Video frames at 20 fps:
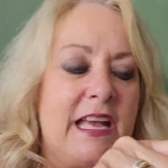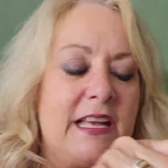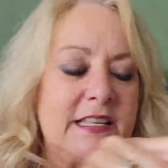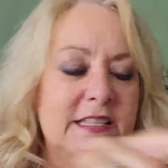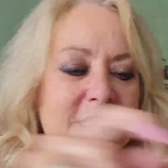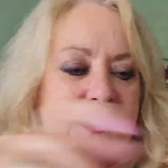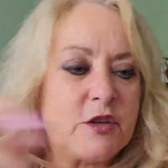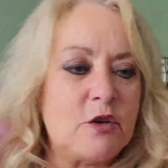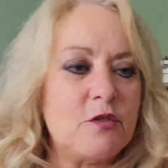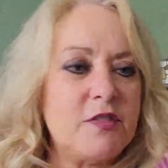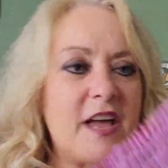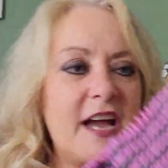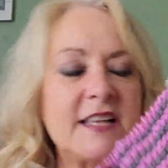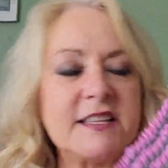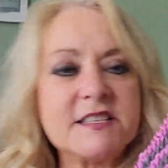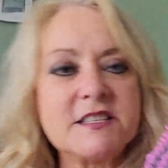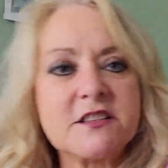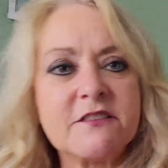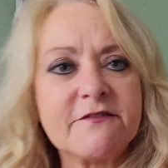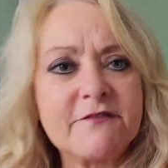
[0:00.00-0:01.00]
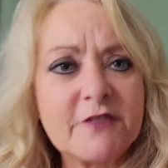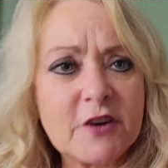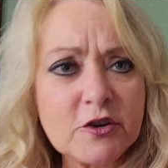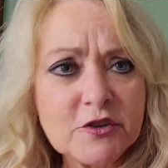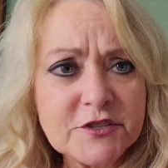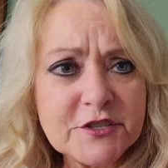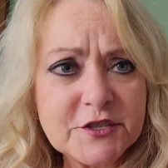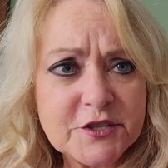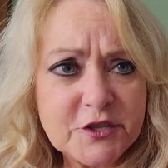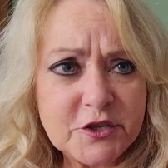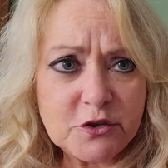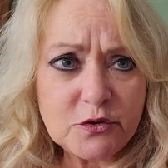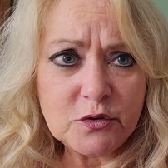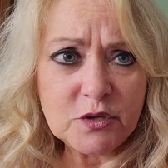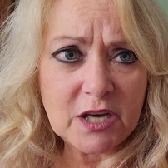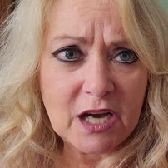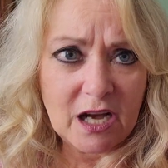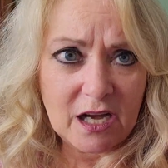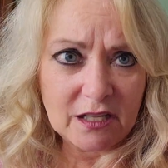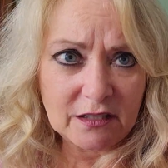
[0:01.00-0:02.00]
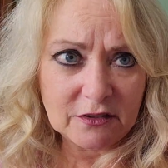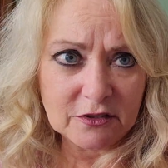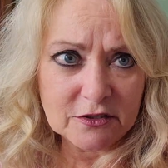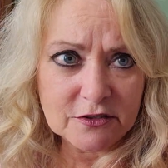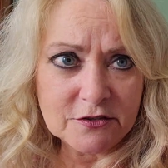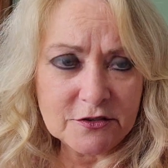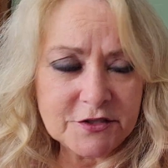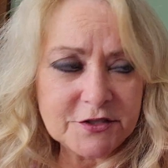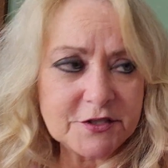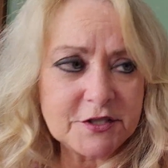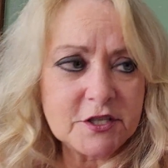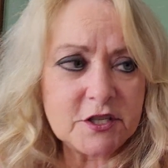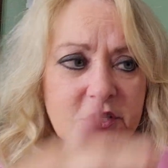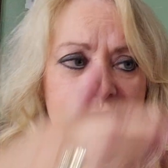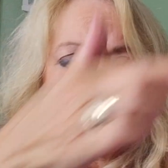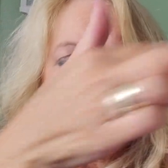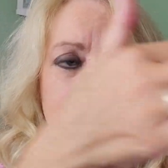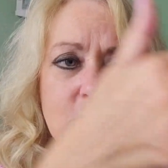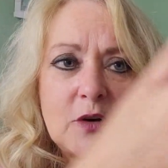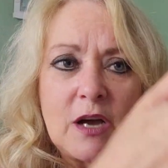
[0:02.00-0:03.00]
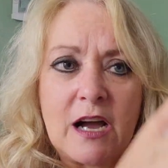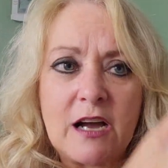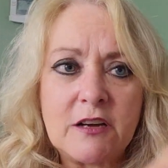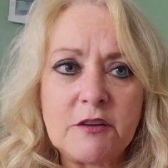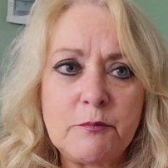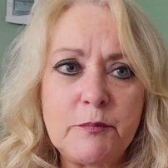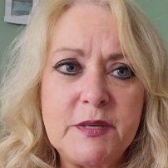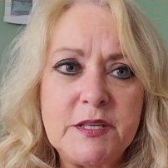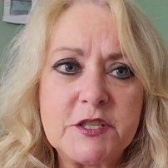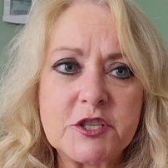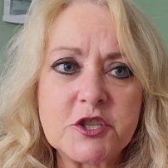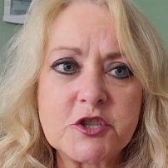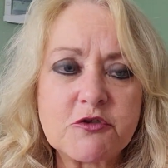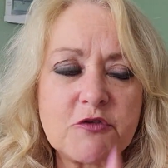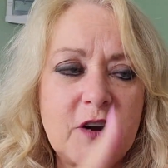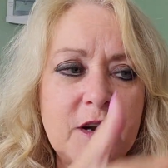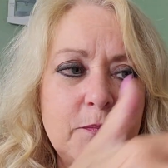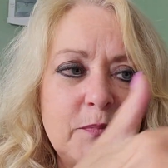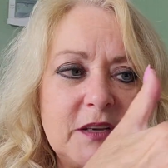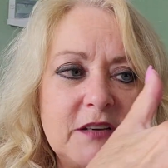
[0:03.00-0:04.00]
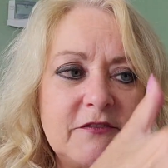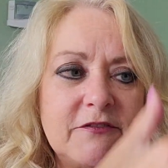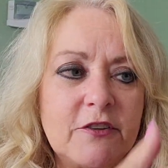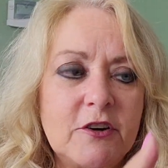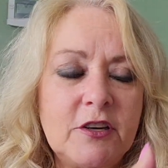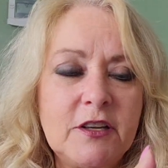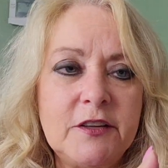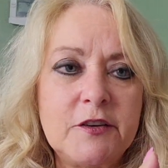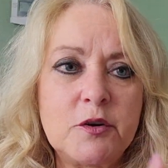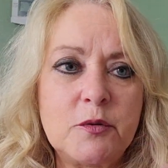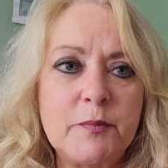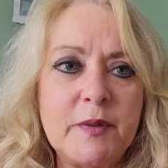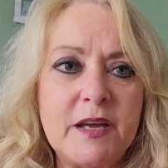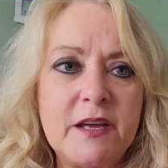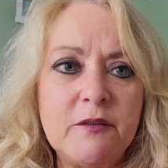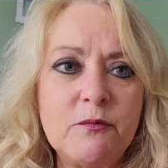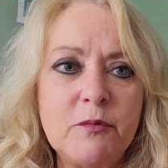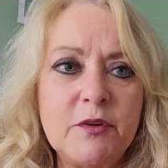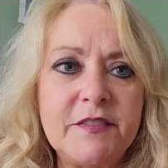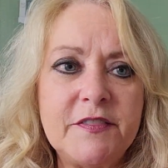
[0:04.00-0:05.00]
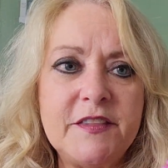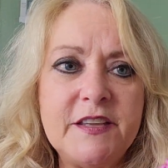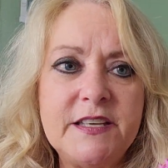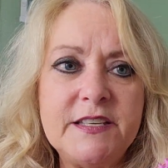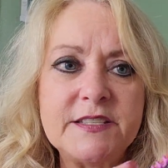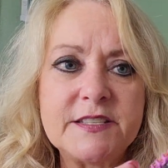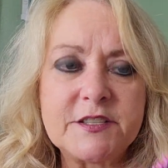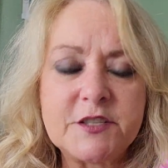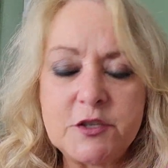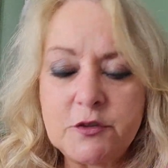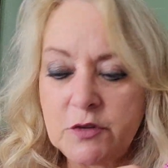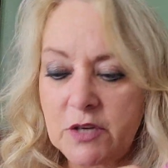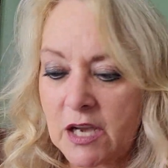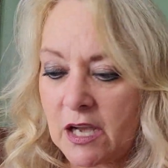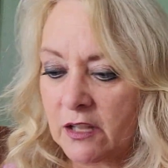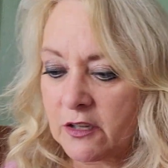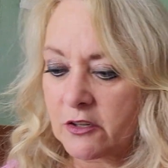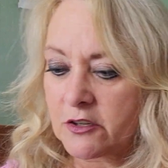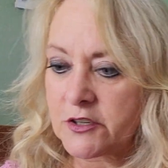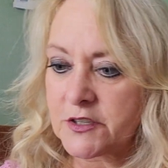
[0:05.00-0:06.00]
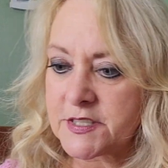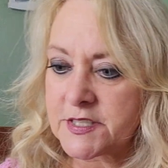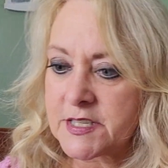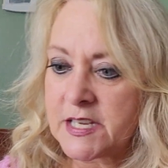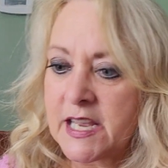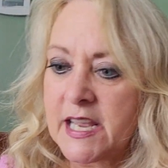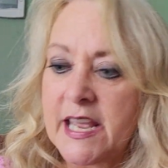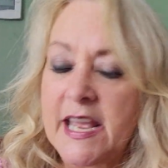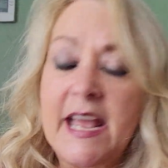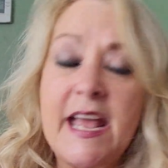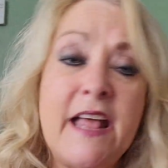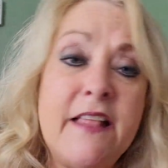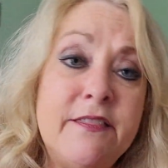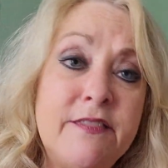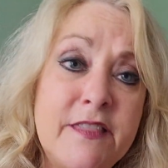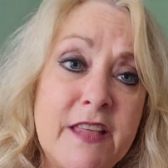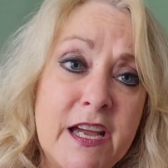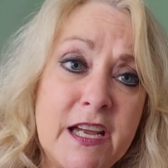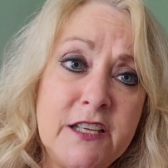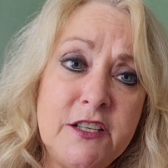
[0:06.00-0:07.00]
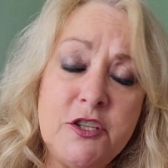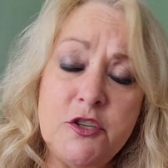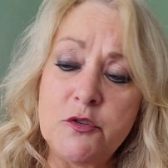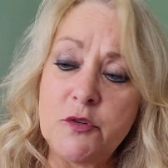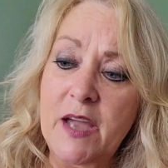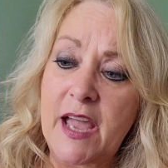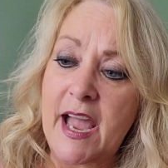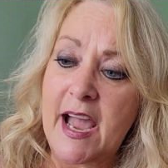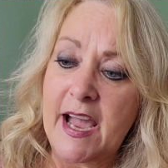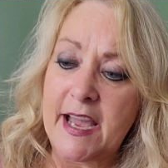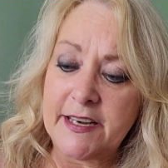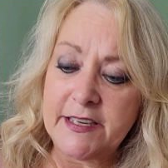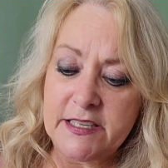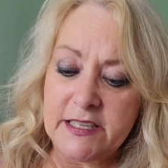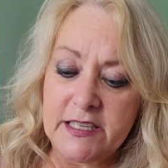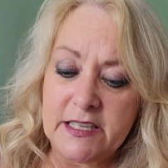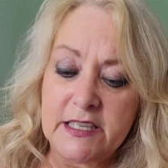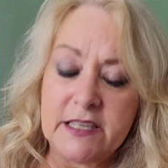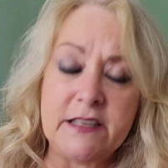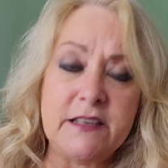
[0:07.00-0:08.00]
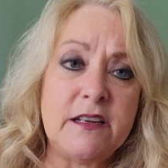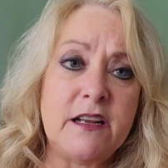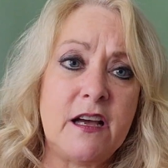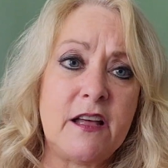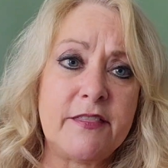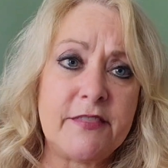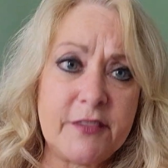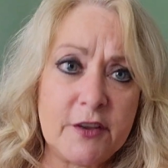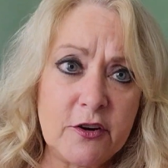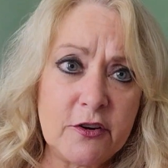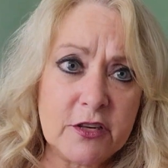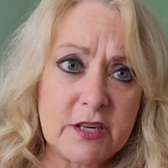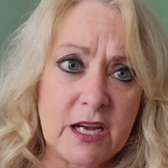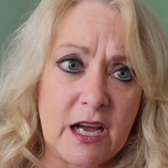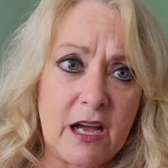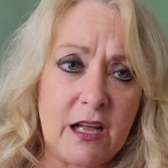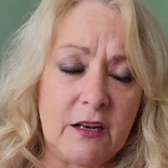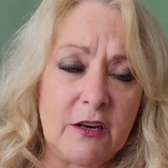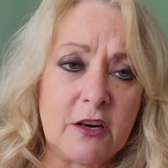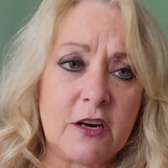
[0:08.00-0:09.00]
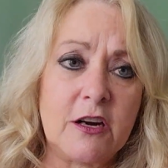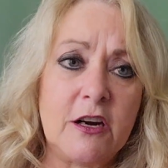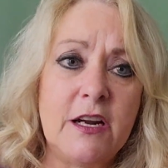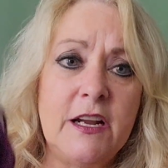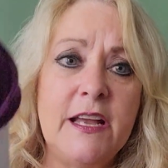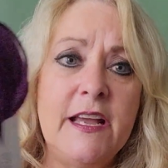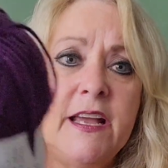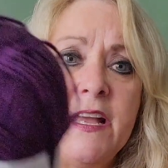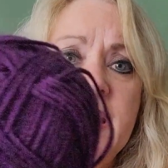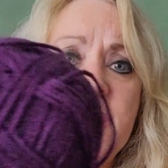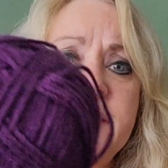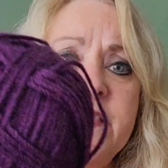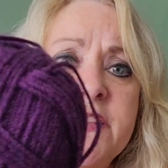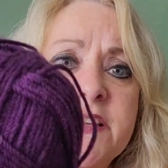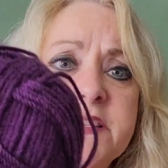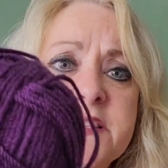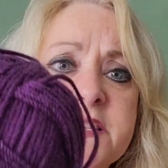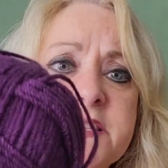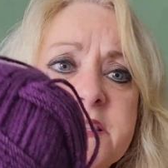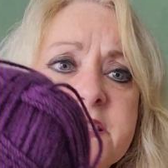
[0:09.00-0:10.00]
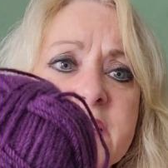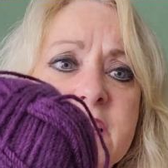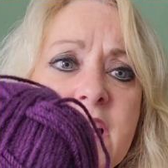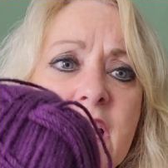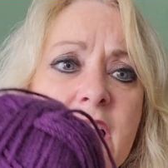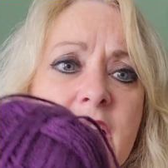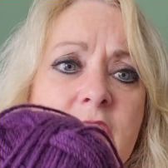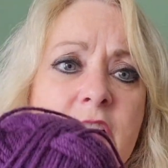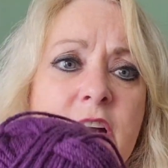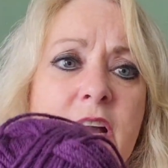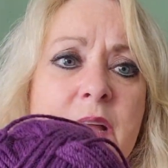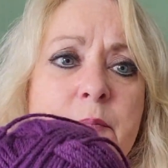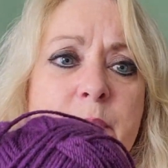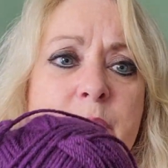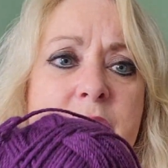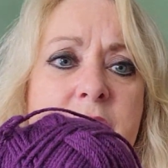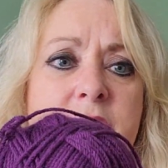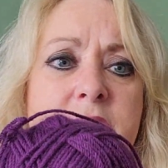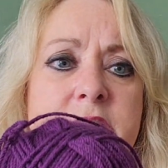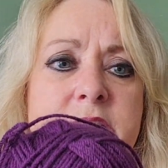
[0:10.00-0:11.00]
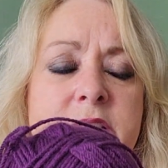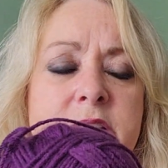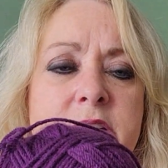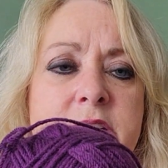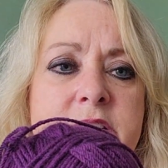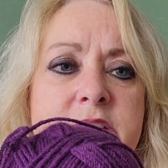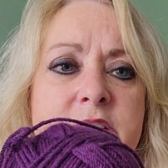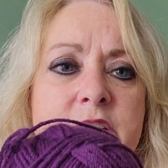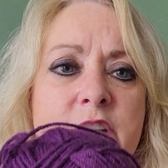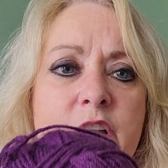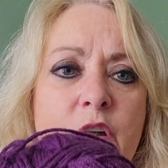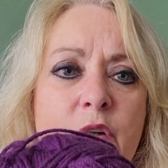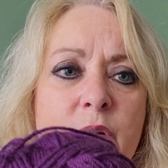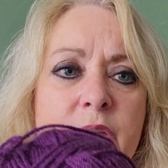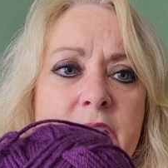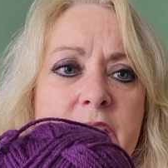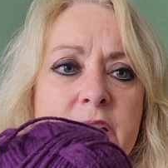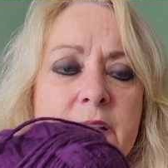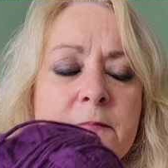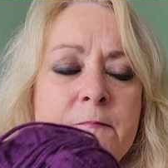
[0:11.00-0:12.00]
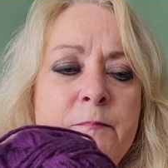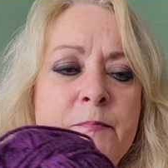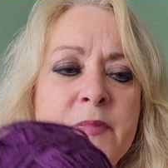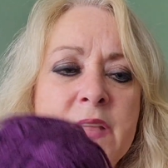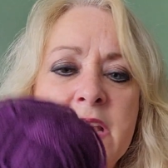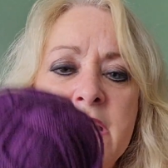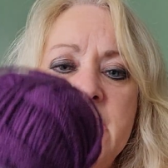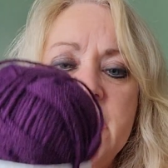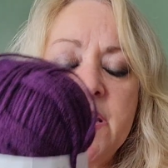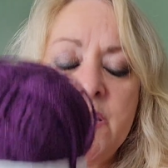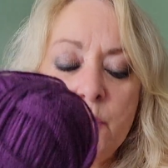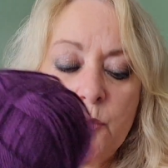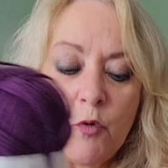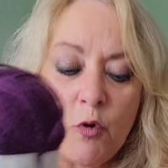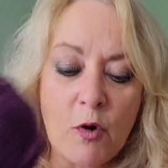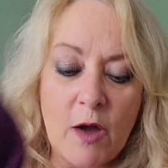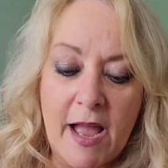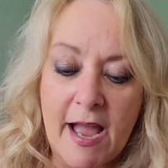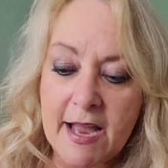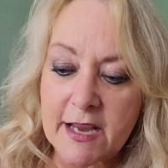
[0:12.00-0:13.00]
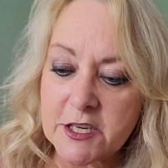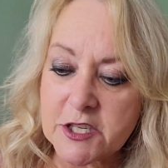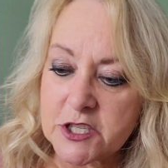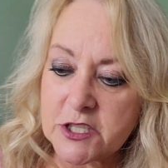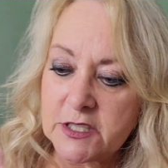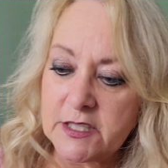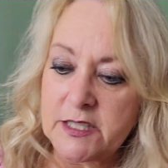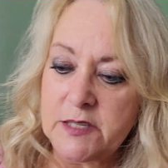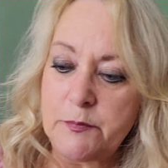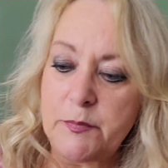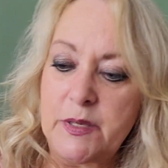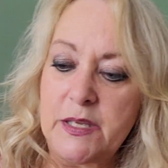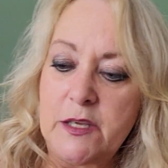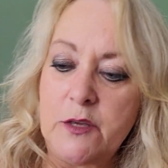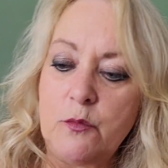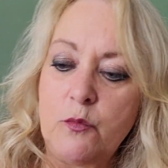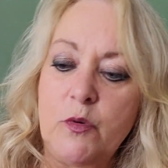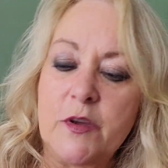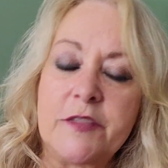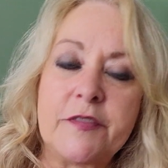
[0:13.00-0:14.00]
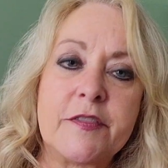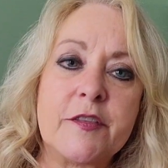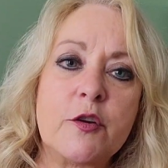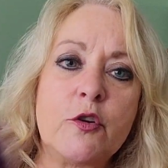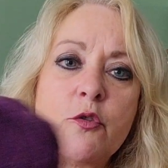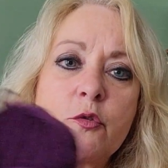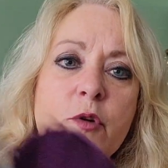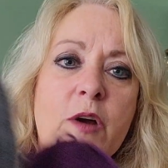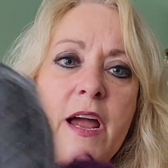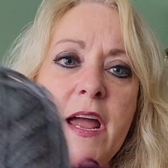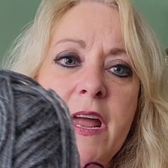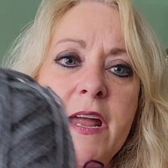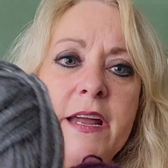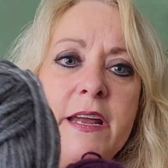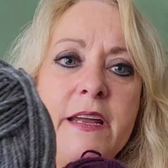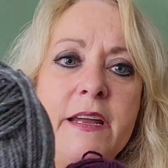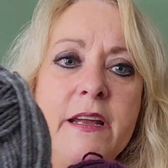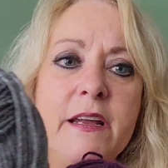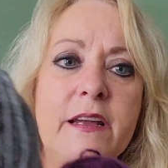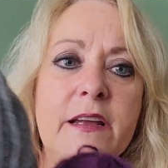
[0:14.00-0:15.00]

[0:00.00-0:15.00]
So that's the first two colors. I'll be striping for a little bit with these two colors, and then you add in a third color, and this is the color I picked to go in. It will actually be with the gray.